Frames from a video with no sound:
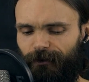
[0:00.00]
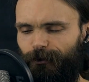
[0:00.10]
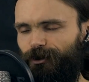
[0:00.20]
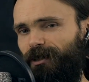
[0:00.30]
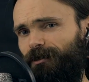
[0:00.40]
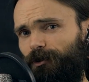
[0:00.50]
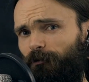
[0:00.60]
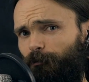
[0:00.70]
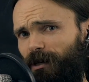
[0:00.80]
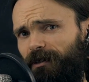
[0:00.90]
change
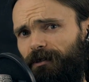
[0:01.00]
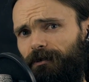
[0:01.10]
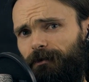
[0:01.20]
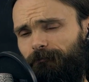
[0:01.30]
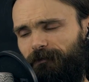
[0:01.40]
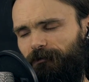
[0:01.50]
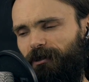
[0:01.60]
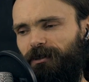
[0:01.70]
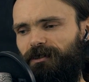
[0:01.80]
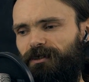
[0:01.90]
of plan, if
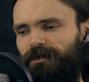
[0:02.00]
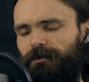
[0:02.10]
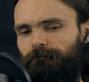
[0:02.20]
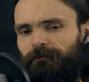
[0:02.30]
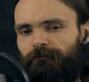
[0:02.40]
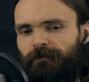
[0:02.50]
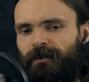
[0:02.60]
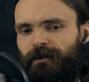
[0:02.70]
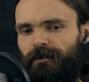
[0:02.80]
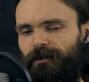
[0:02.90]
I can say.
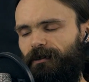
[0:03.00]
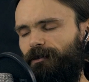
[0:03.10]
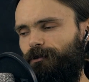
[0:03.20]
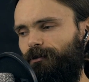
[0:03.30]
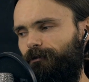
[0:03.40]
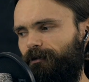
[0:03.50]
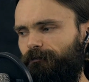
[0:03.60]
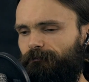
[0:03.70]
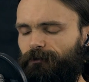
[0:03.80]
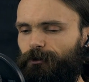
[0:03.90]
I had a
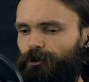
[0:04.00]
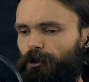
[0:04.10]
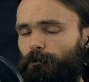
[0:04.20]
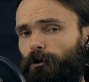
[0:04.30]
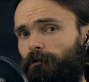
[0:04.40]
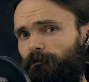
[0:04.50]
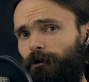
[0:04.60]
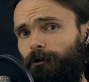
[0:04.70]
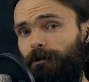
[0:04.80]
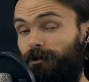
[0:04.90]
job
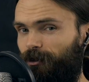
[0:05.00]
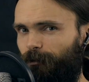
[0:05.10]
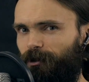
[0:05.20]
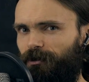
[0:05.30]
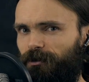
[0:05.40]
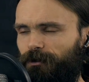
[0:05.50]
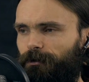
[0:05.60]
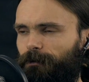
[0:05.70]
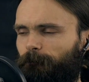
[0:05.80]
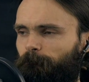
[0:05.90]
offer in Germany,
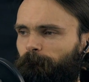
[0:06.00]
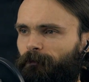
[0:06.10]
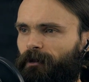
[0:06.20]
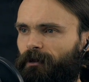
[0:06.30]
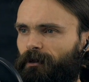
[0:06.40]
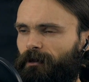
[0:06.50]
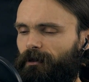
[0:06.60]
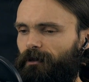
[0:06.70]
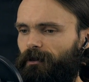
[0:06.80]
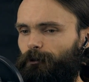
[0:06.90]
so
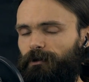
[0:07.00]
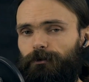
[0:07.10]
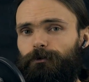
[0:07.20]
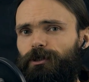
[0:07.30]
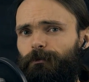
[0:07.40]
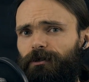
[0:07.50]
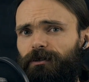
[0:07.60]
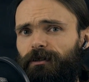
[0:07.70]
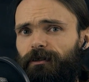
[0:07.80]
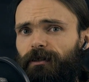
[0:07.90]
I went to
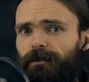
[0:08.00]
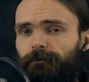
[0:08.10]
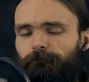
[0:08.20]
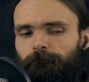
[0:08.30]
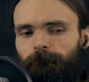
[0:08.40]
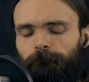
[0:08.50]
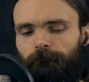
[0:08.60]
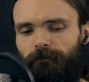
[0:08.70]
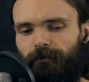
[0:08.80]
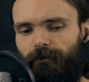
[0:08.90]
Germany and I
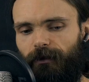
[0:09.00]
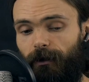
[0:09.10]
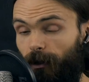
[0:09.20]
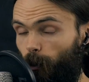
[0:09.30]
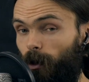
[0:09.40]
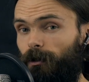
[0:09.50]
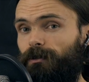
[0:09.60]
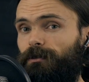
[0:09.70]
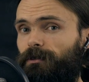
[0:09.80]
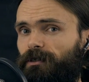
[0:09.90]

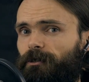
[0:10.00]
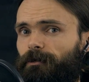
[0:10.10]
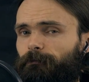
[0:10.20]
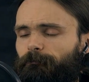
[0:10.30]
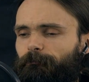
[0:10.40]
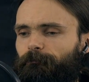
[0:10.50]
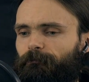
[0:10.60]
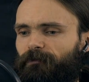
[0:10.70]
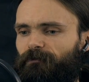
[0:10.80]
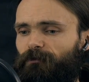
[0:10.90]
worked there
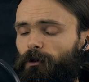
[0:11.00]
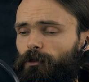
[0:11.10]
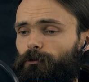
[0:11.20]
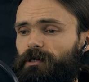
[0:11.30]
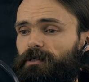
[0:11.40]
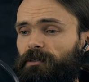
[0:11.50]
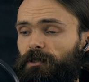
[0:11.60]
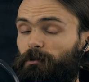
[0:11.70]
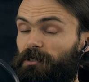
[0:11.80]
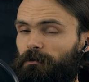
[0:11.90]
for 3
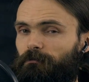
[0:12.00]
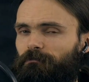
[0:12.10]
years, but